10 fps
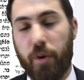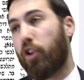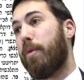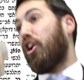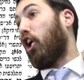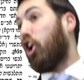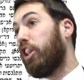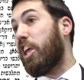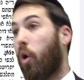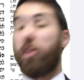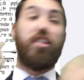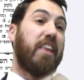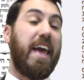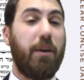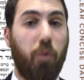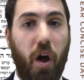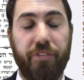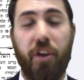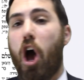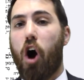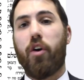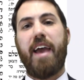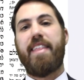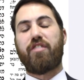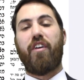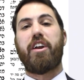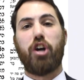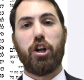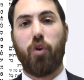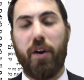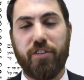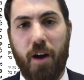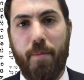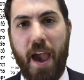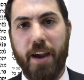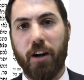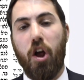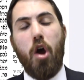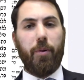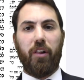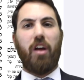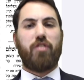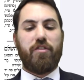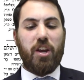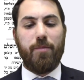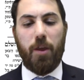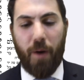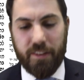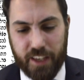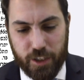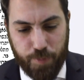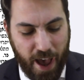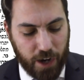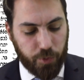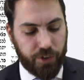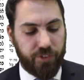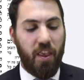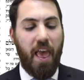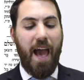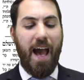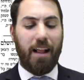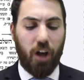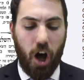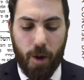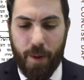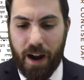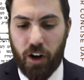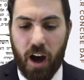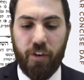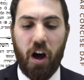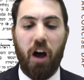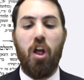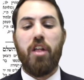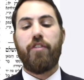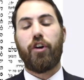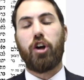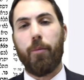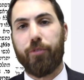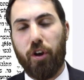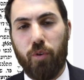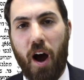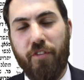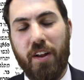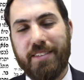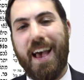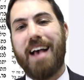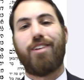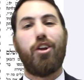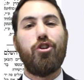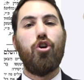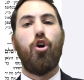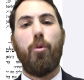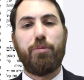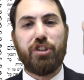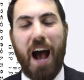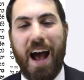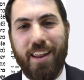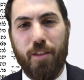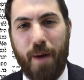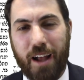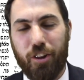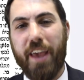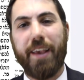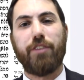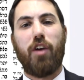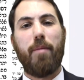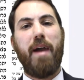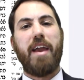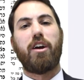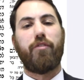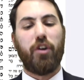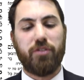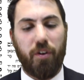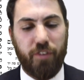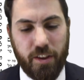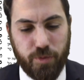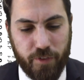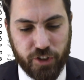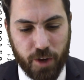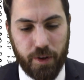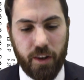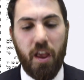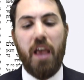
It's about the early or the late ones. Okay, that's very good according to Ramheir. But Elazar of Shimon, the pasuk is backwards. Ella Amai Rava, therefore comes along Rava and says, a noob shot in the machlekes says Meir versus Rav Lazar Rav Shimon.